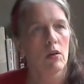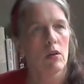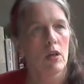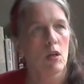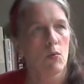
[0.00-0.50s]

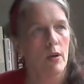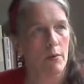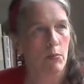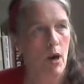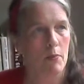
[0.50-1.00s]
when
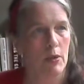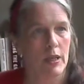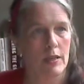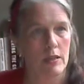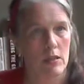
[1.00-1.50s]
our
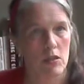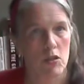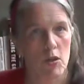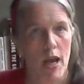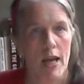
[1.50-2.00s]
property is
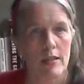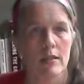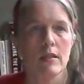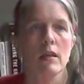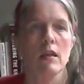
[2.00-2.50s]

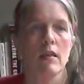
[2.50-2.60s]
distressed,